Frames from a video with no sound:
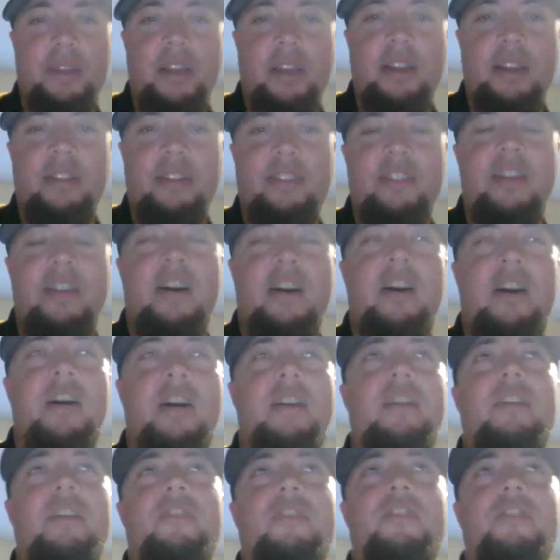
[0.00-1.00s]
And it's
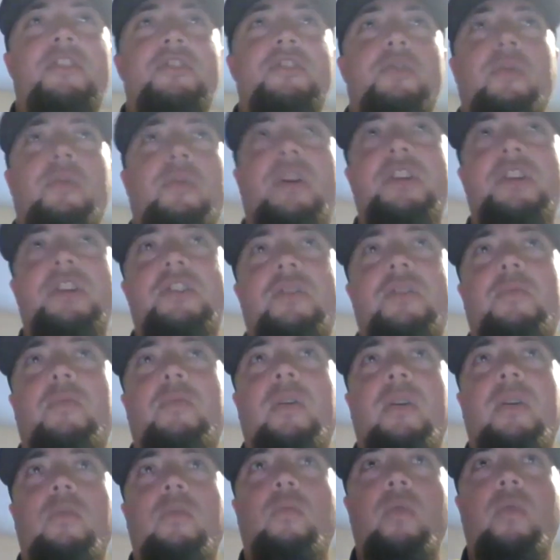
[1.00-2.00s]
not a situation
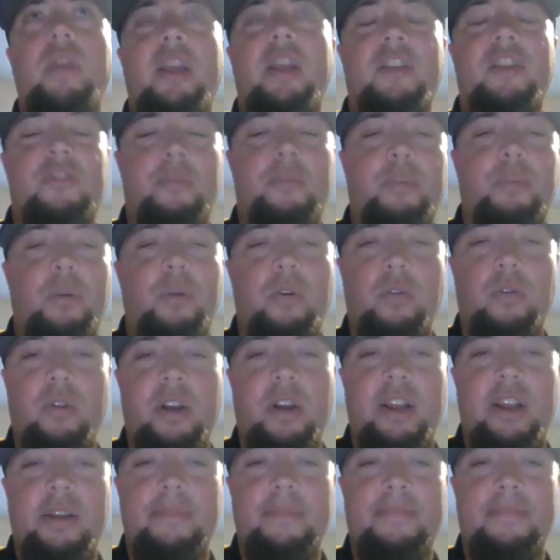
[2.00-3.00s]
where we as a
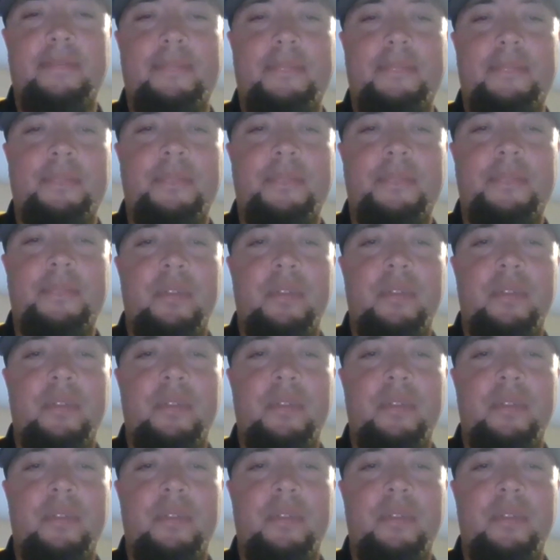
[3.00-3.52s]
program